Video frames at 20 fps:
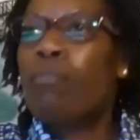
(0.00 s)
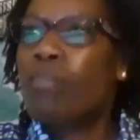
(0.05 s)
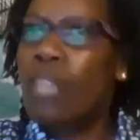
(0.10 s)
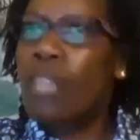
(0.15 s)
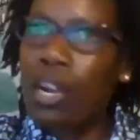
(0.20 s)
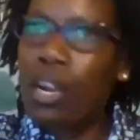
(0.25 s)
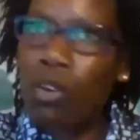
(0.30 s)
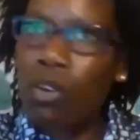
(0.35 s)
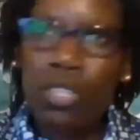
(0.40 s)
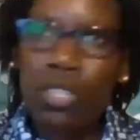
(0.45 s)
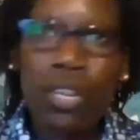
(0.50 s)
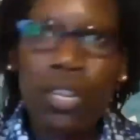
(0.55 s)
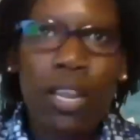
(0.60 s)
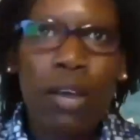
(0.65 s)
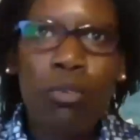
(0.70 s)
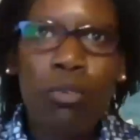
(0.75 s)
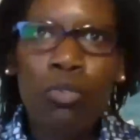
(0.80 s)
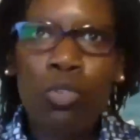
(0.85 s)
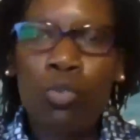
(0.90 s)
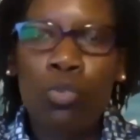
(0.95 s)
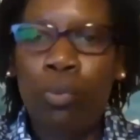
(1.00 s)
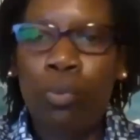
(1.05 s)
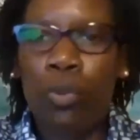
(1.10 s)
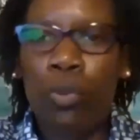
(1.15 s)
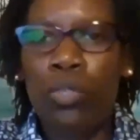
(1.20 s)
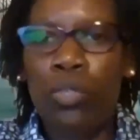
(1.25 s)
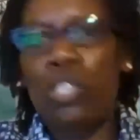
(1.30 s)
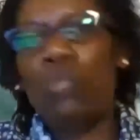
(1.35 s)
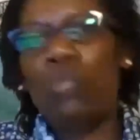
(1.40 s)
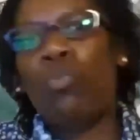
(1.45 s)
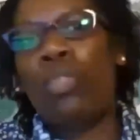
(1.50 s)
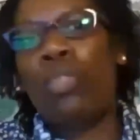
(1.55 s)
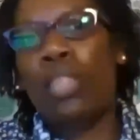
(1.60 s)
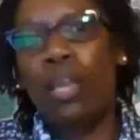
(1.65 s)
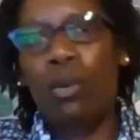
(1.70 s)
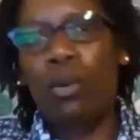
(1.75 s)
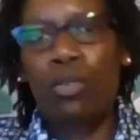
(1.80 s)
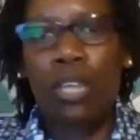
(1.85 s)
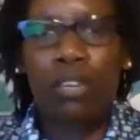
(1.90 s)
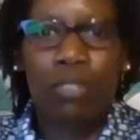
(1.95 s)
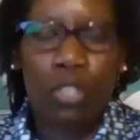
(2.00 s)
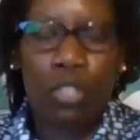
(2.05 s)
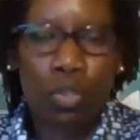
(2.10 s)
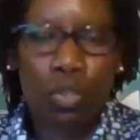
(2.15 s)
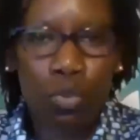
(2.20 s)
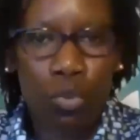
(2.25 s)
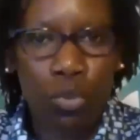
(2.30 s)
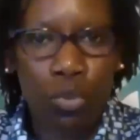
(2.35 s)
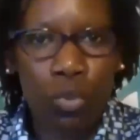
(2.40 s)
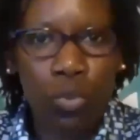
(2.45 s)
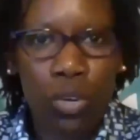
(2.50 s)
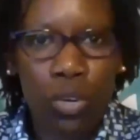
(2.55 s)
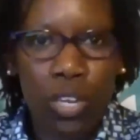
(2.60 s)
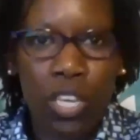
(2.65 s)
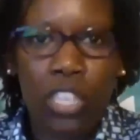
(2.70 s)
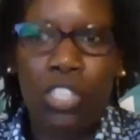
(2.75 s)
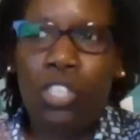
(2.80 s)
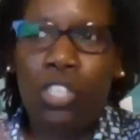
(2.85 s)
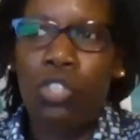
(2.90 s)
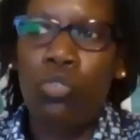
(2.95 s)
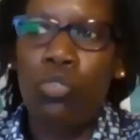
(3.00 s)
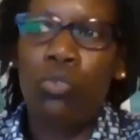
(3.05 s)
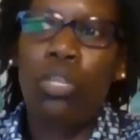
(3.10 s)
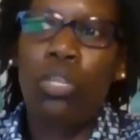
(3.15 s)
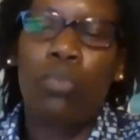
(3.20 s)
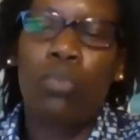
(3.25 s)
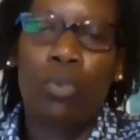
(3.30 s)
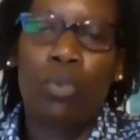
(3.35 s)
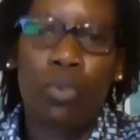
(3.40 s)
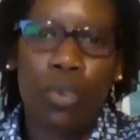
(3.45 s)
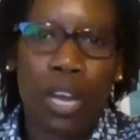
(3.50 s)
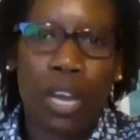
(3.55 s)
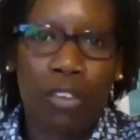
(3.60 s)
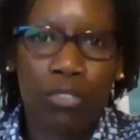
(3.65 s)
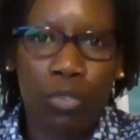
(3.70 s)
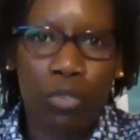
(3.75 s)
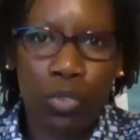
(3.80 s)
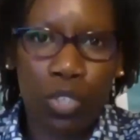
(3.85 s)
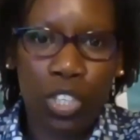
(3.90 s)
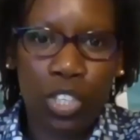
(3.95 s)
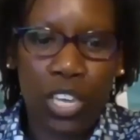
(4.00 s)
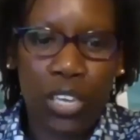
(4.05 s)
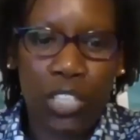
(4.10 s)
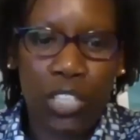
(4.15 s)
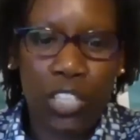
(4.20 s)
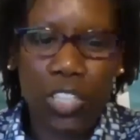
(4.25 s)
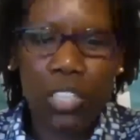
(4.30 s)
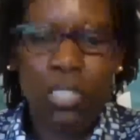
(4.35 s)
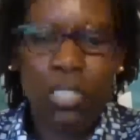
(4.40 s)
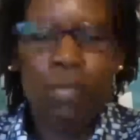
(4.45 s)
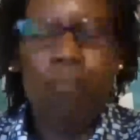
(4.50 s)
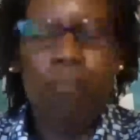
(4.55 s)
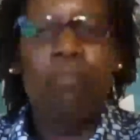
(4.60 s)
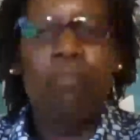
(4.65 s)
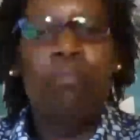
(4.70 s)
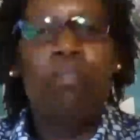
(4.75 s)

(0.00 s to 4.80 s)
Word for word: They are not allowed to process without having to go through an agent so that we don't have those challenges.